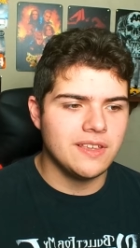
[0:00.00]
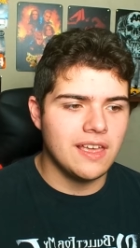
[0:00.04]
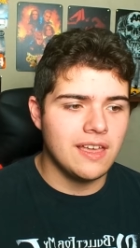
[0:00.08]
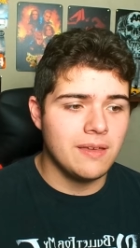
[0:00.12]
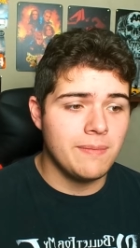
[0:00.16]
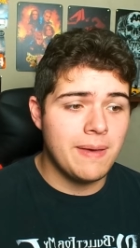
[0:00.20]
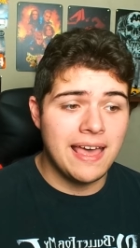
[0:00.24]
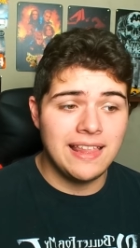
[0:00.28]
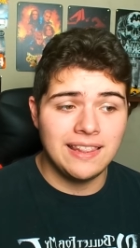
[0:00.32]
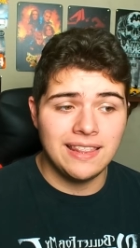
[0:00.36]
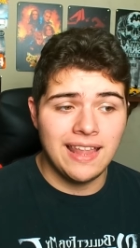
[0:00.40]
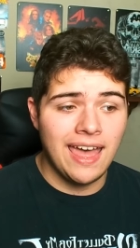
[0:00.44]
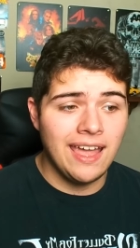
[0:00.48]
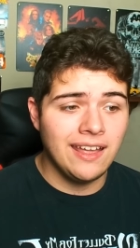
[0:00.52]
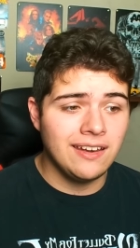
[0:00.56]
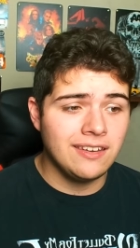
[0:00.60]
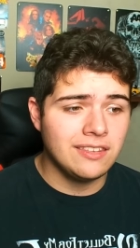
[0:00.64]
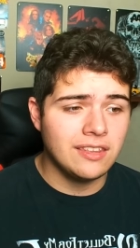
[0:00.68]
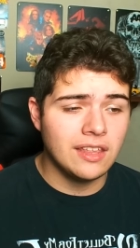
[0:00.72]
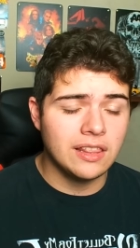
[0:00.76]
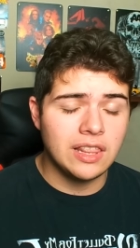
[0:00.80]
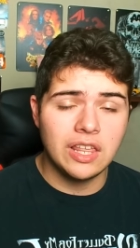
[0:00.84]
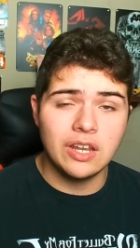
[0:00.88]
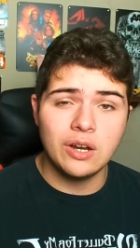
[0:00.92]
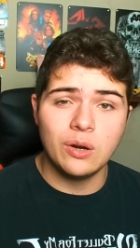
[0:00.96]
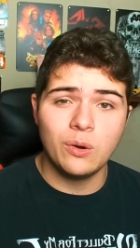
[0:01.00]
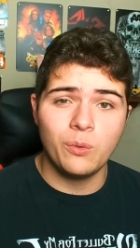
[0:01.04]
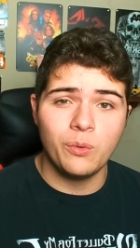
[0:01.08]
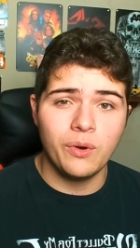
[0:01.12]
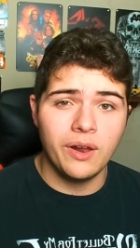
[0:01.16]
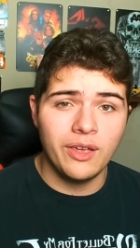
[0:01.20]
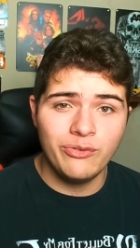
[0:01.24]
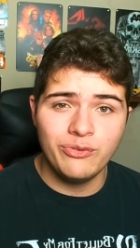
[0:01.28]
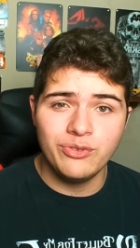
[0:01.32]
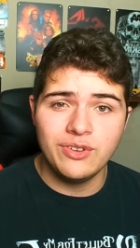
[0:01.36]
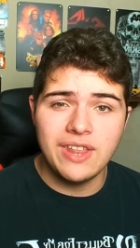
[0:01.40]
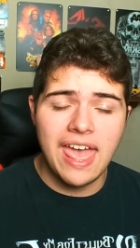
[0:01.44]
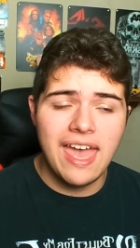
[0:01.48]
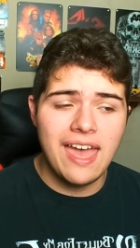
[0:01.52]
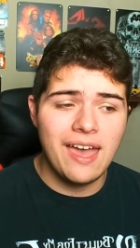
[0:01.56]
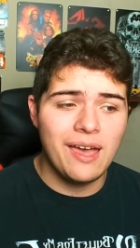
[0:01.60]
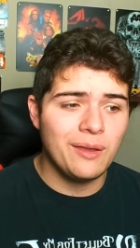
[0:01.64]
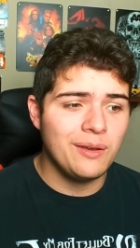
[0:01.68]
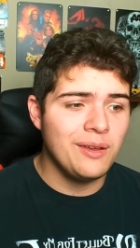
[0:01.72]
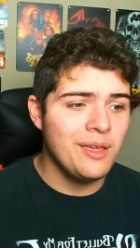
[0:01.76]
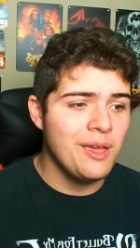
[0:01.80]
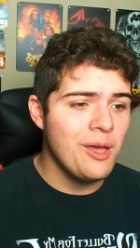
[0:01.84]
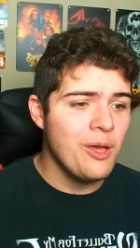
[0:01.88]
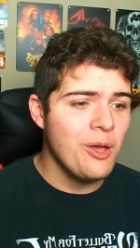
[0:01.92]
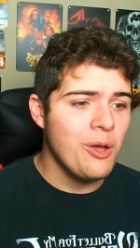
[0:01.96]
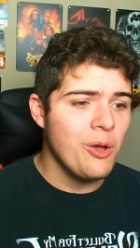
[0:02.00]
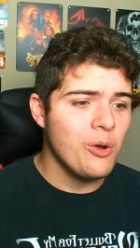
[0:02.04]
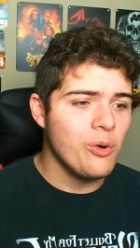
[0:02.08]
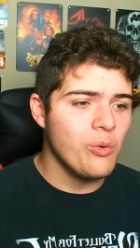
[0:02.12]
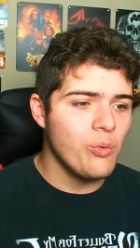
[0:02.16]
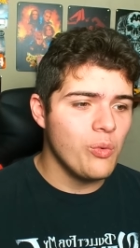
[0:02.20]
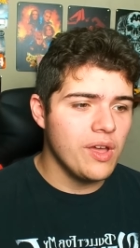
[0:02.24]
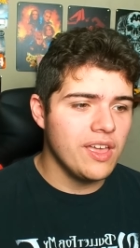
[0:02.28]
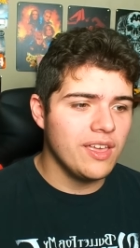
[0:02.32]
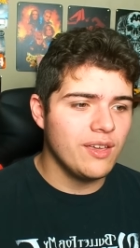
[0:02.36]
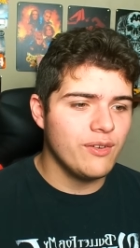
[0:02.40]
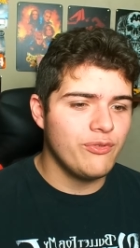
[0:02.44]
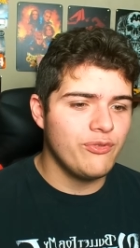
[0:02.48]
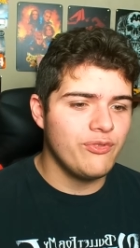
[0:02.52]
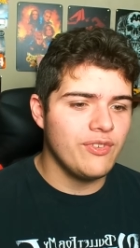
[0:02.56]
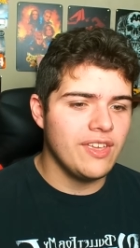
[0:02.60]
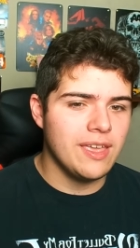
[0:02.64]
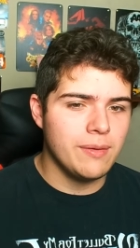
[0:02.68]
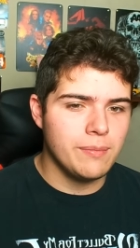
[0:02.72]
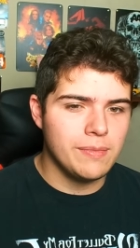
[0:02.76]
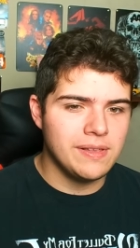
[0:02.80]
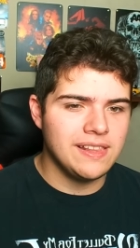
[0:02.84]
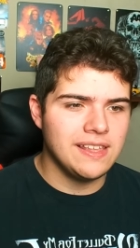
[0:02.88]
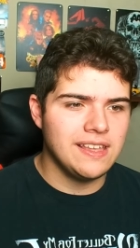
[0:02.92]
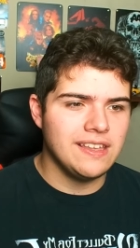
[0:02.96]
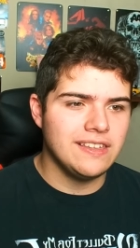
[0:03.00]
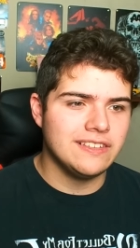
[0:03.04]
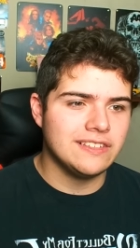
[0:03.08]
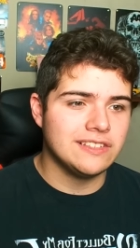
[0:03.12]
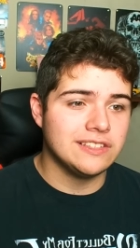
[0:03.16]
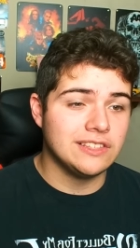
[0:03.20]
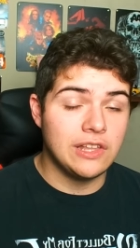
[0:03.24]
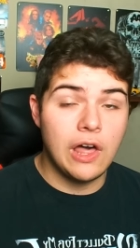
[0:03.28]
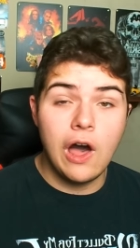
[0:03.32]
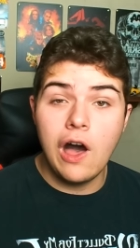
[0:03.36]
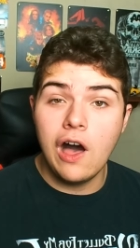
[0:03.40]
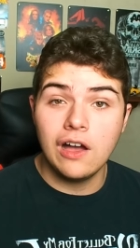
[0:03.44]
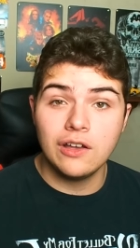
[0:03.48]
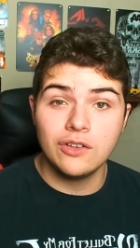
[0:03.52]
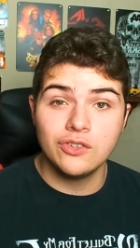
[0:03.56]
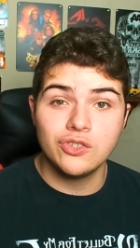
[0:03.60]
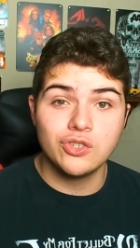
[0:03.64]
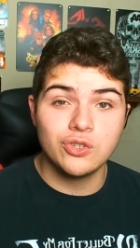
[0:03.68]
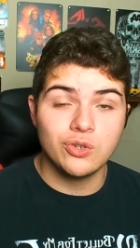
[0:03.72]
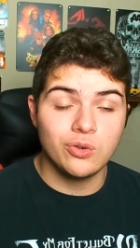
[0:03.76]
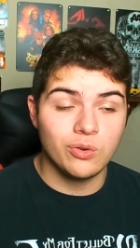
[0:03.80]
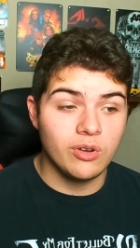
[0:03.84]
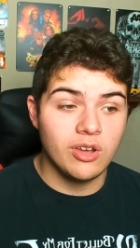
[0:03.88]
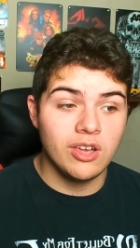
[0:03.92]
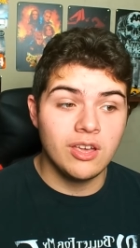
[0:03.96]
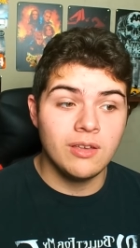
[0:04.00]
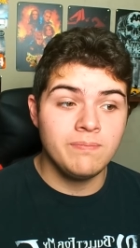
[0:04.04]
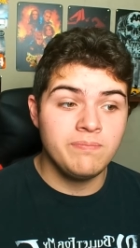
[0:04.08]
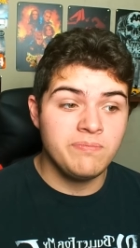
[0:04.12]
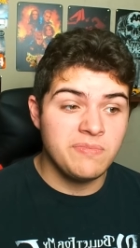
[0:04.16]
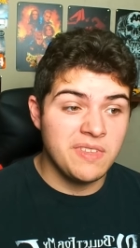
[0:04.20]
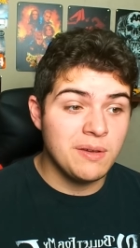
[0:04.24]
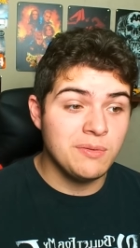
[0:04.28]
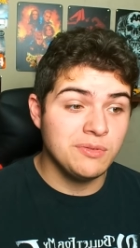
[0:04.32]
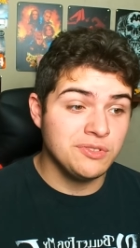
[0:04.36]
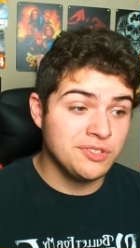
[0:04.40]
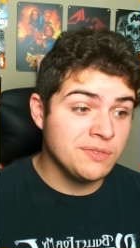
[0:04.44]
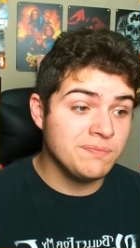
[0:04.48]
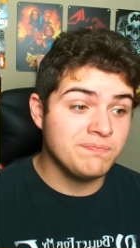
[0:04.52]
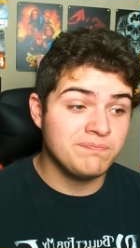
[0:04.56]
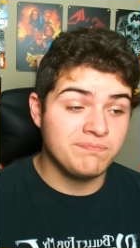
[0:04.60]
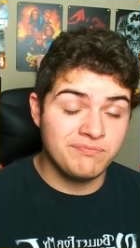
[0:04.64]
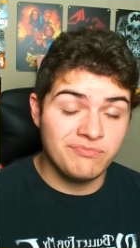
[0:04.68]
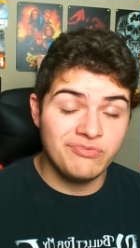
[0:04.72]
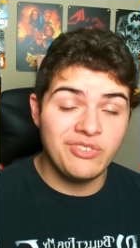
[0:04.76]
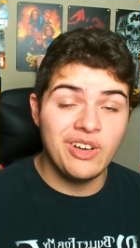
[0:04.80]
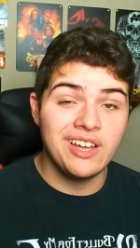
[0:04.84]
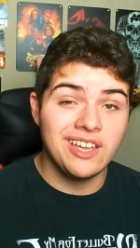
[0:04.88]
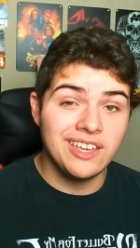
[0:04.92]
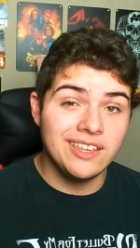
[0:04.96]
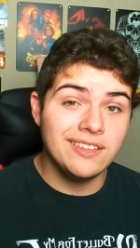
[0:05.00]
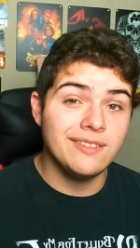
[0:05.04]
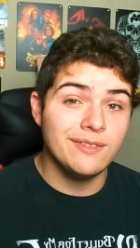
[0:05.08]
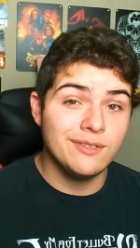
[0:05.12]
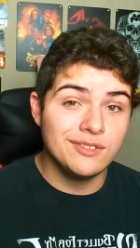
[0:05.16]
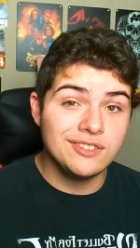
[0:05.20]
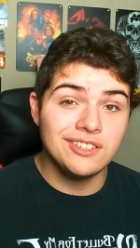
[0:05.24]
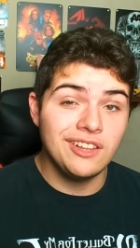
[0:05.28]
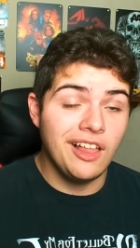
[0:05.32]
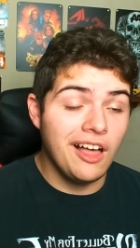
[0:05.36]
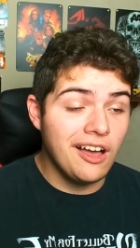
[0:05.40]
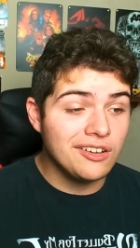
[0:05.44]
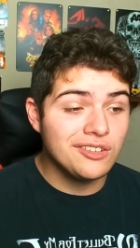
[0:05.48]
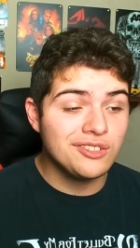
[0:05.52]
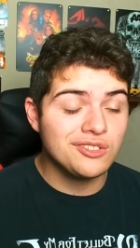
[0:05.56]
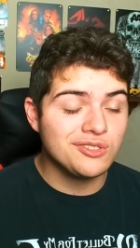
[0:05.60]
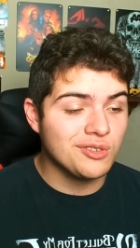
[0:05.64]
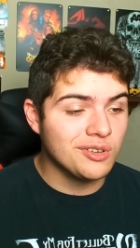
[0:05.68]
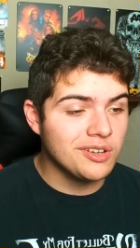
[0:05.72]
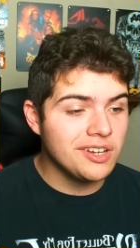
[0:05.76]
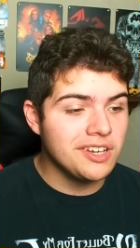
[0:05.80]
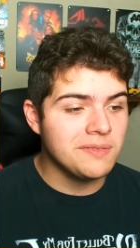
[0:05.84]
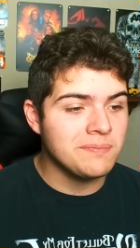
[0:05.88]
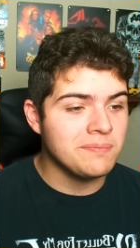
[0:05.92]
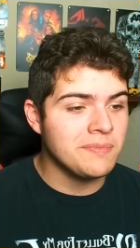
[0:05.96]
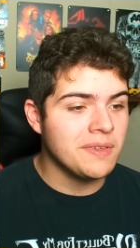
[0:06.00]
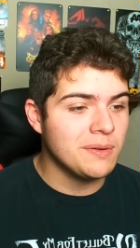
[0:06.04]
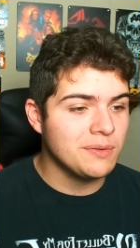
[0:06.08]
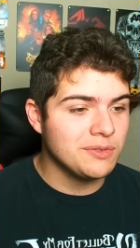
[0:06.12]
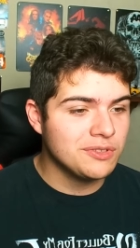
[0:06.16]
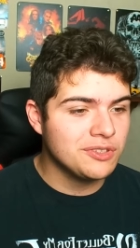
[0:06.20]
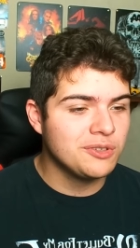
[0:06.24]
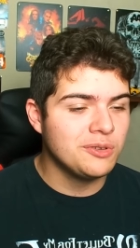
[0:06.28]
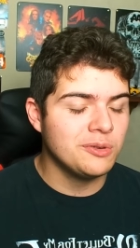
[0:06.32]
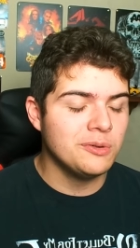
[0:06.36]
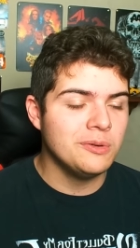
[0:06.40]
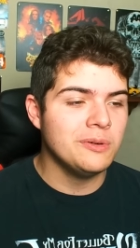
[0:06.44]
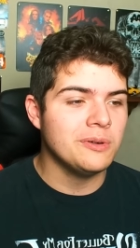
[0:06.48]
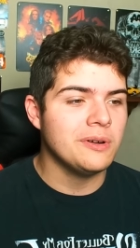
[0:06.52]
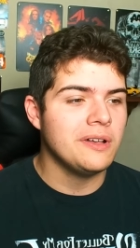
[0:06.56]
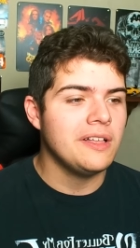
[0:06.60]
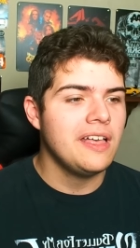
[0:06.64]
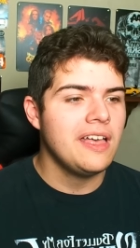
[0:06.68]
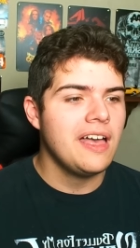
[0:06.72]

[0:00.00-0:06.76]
Um, I liked the little riff down with Emily's long scream. It was a fucking it was a long scream. It was cool.